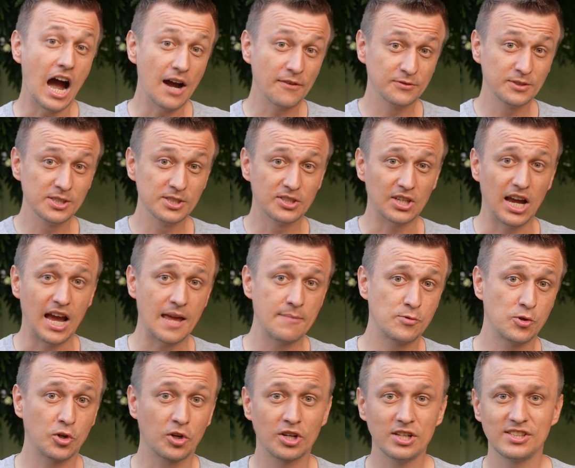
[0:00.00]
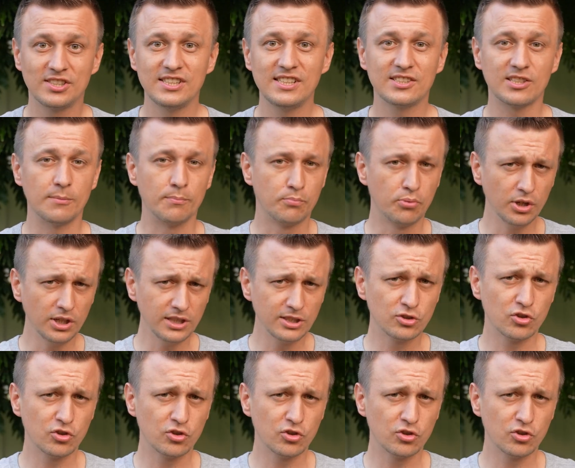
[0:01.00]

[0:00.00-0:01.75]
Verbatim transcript: Oftentimes, you're going to see some pretty